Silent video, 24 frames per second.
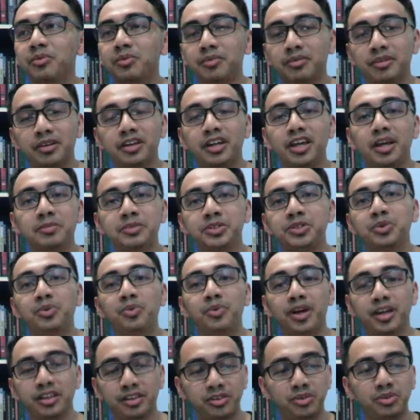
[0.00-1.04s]
a game show
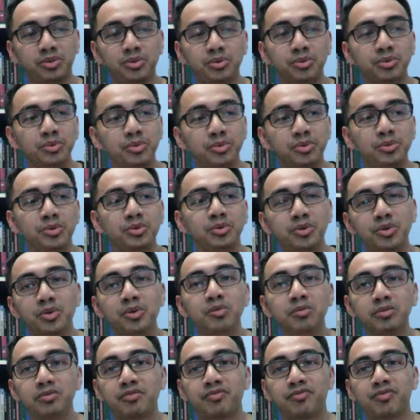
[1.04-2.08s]
where two
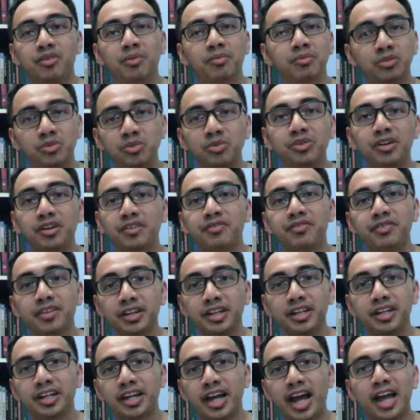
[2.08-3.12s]
groups from two
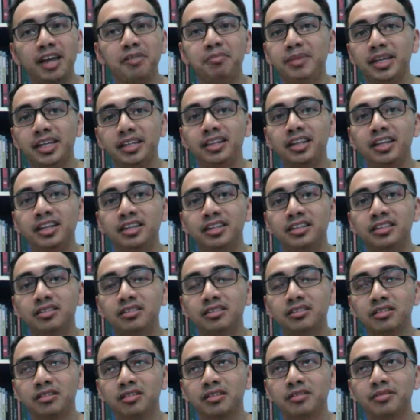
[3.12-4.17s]
different
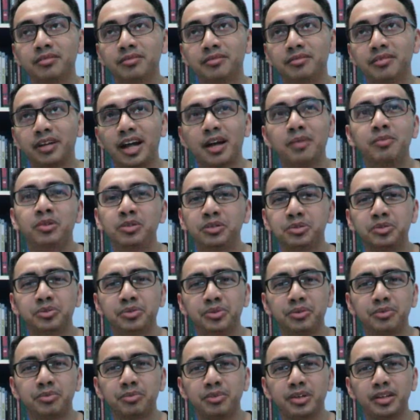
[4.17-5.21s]
IPTs, I'm not
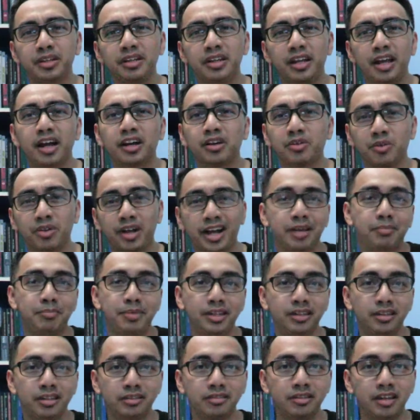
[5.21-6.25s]
sure whether they are called
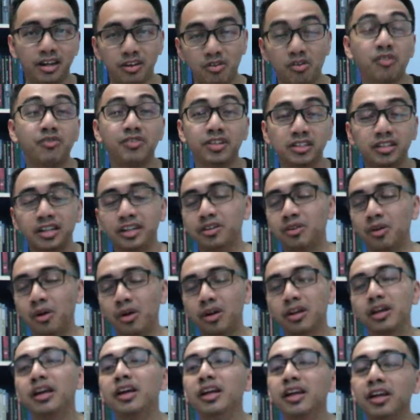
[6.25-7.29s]
IPTs there, obviously
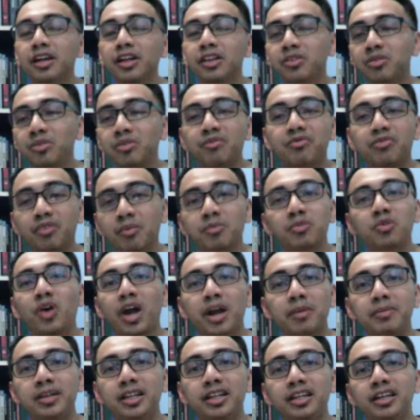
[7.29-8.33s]
not, from two
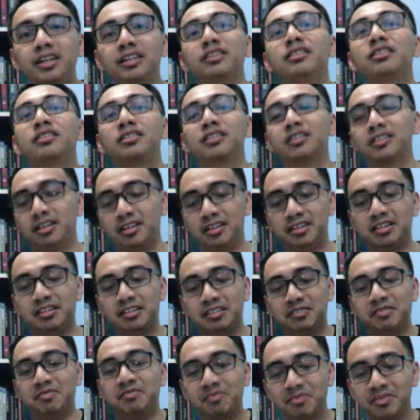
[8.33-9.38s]
IPTs
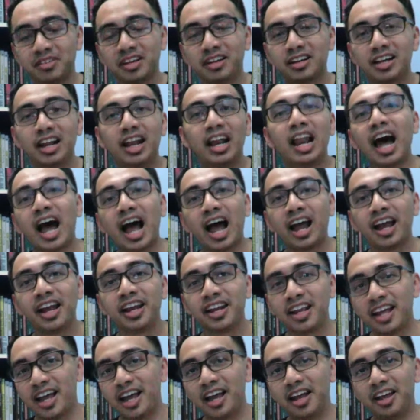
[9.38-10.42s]

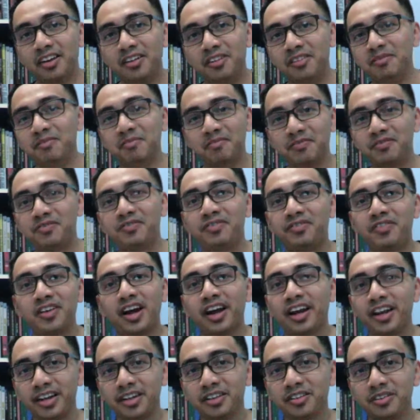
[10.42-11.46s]
collide and
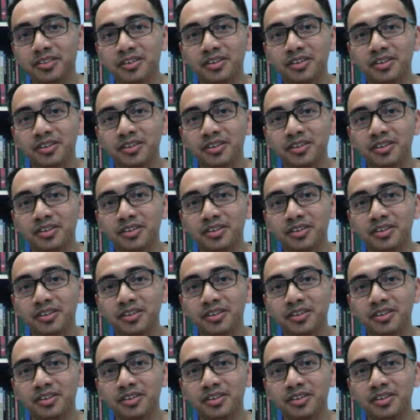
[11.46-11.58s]
fight